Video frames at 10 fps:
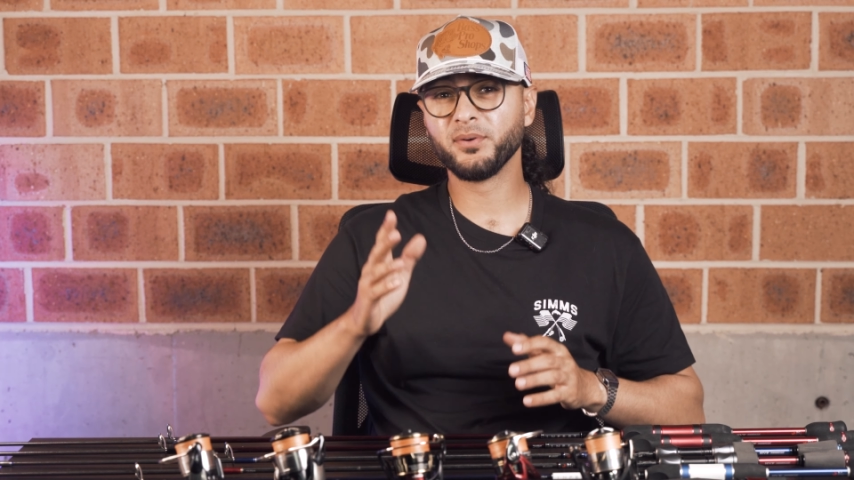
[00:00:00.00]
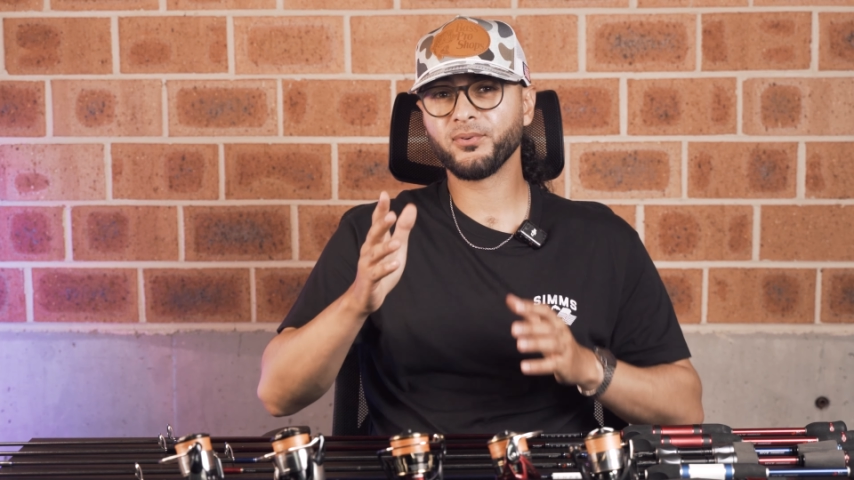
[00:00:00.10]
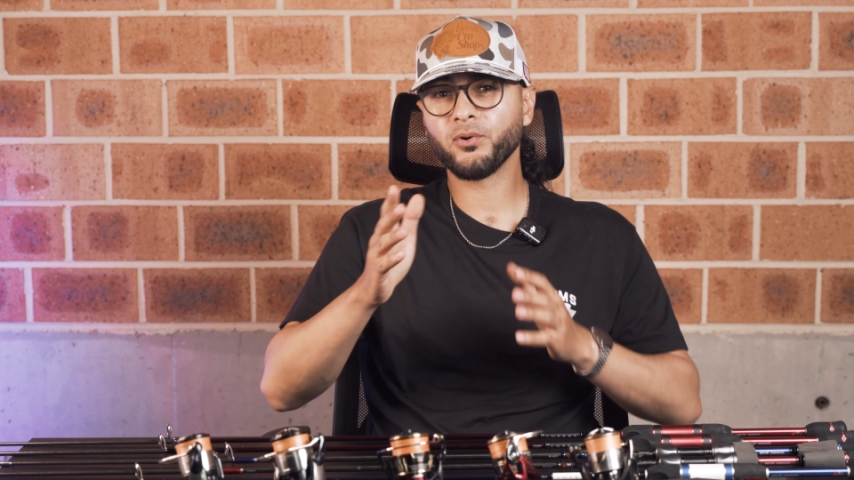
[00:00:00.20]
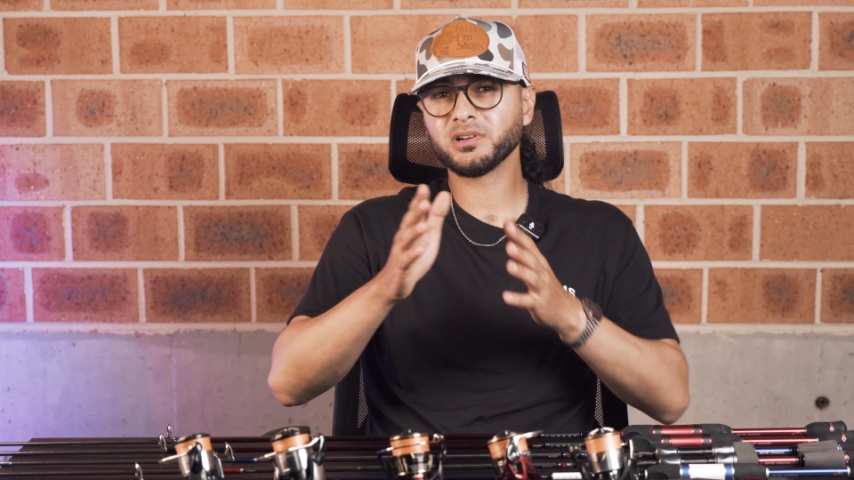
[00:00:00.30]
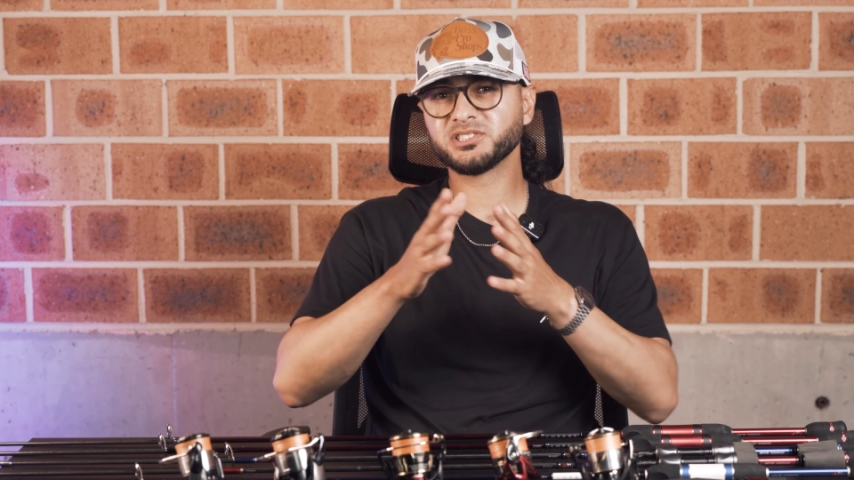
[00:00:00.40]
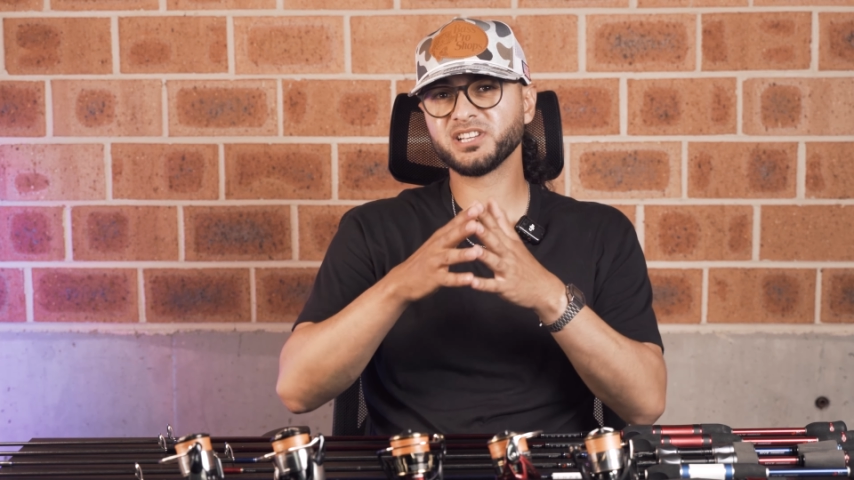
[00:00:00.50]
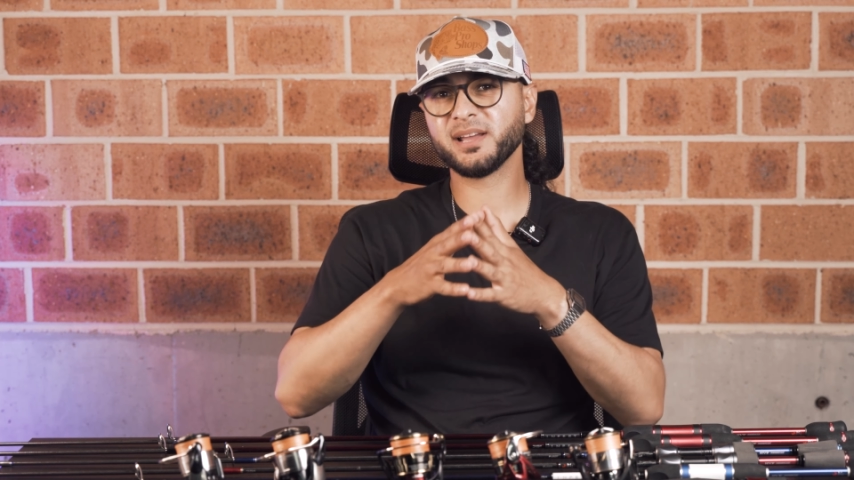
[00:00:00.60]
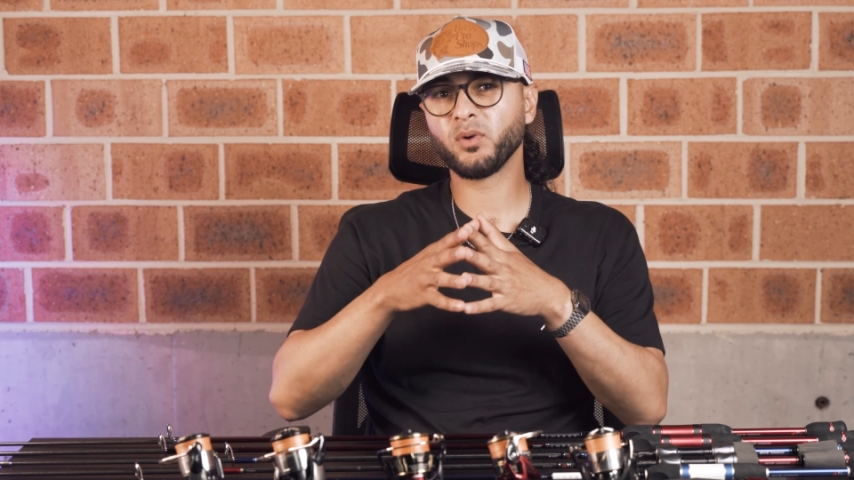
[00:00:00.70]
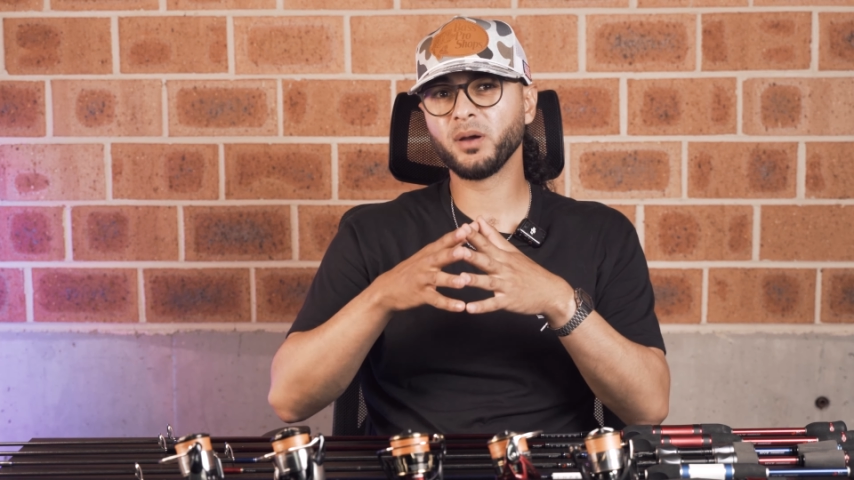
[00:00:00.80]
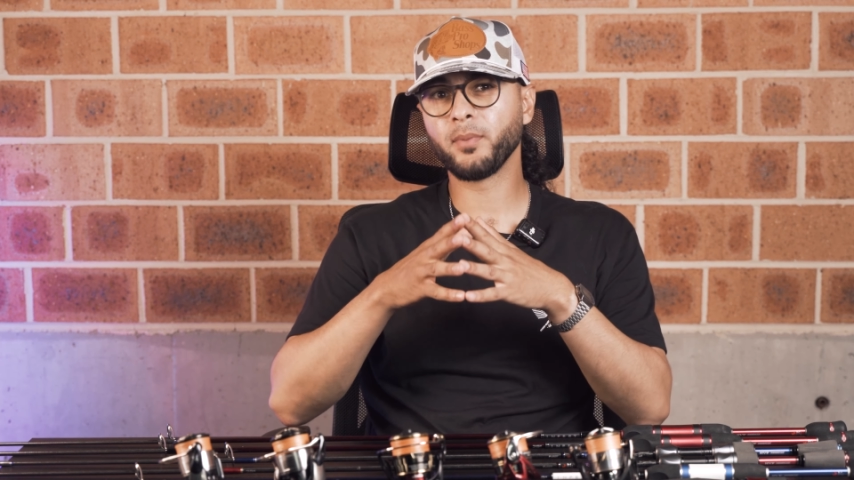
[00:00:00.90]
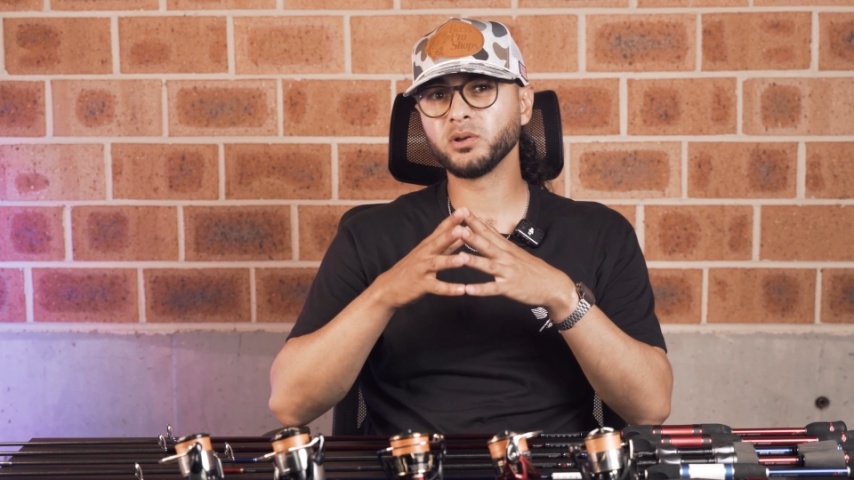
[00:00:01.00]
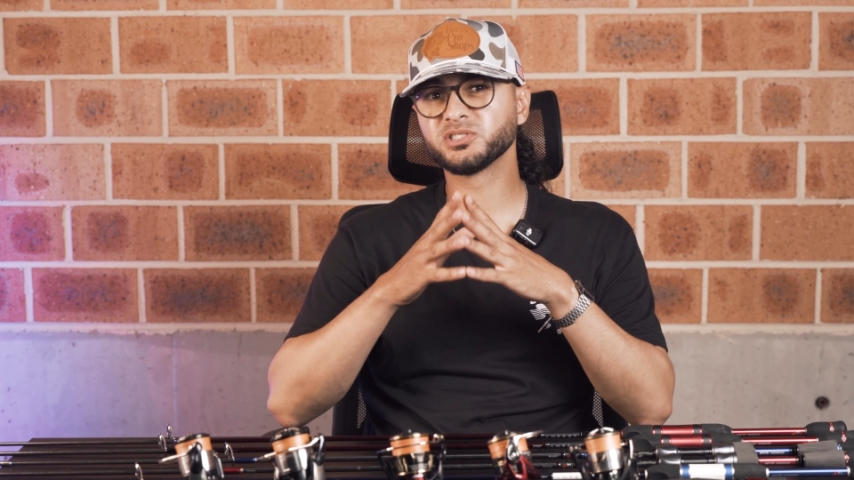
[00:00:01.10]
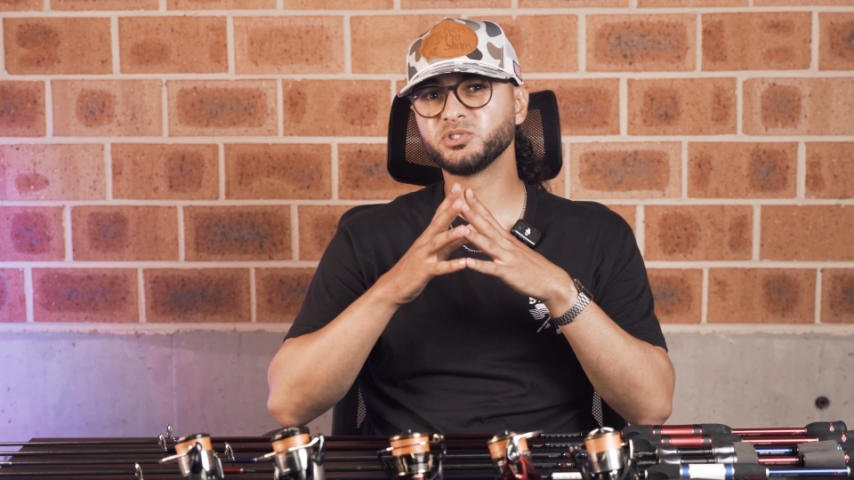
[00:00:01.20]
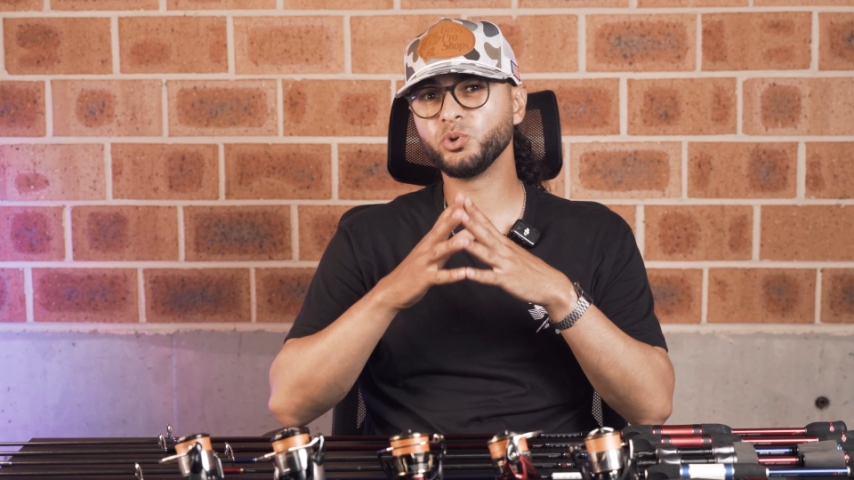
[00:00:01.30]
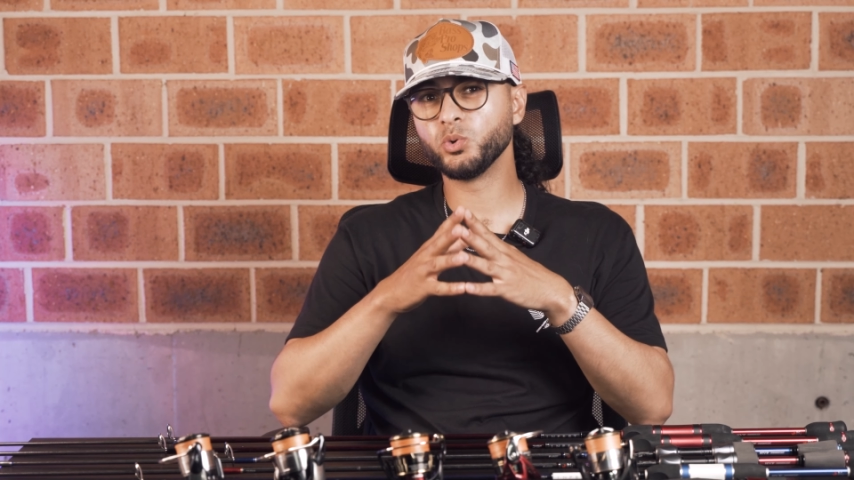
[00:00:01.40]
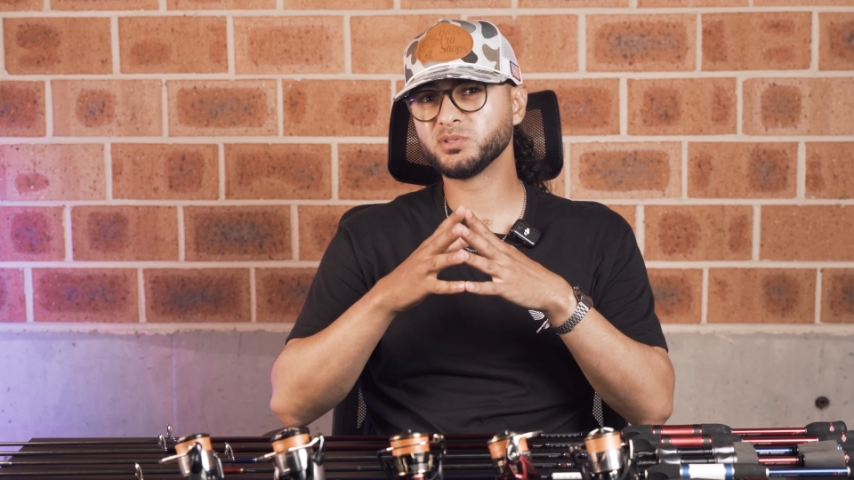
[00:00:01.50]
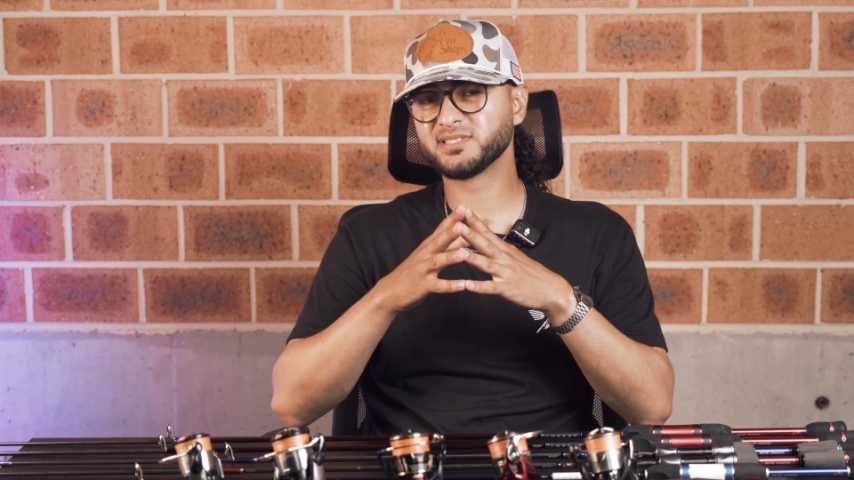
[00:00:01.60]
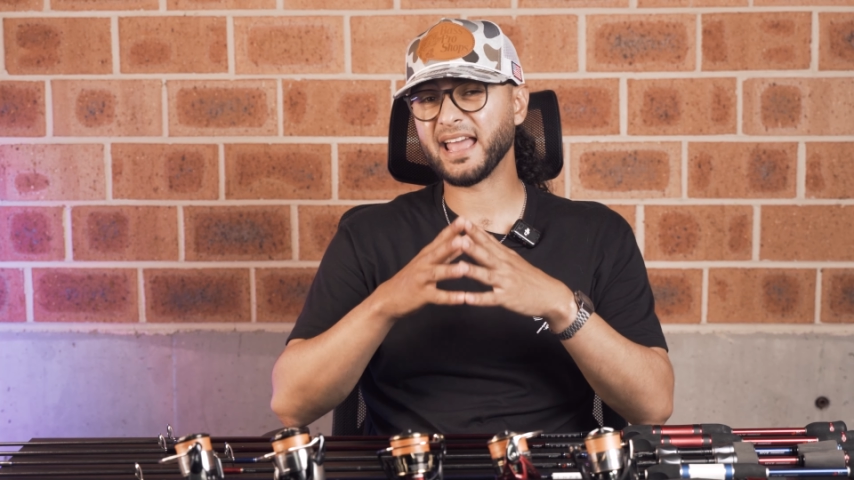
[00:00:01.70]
before I share my most used